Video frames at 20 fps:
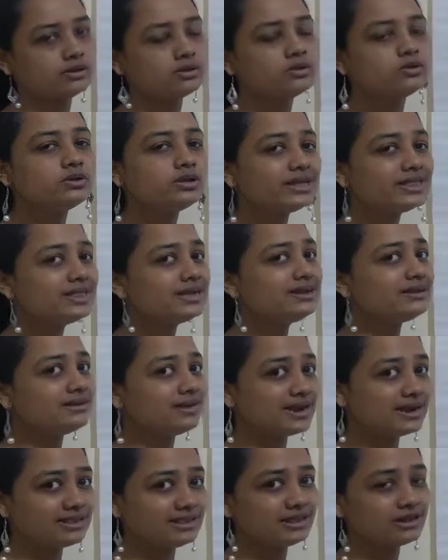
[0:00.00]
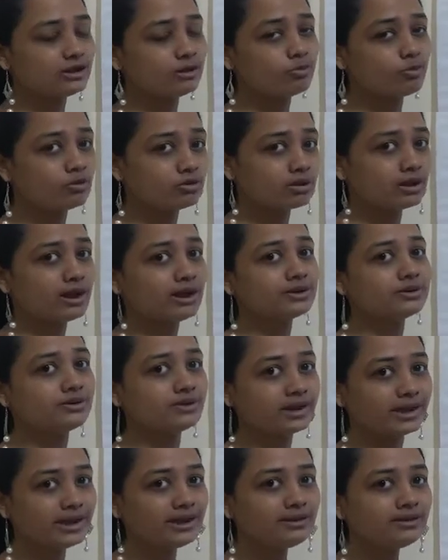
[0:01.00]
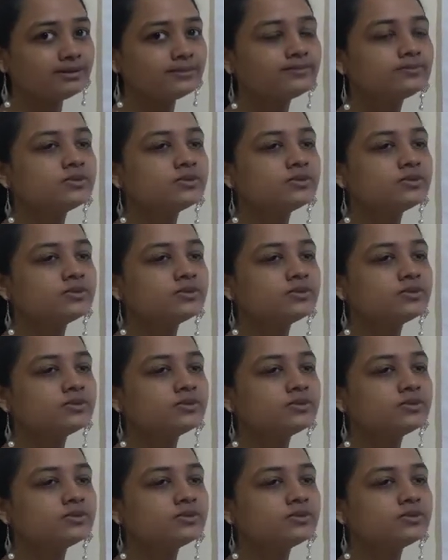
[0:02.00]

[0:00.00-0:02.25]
You will get the grades in report card, right?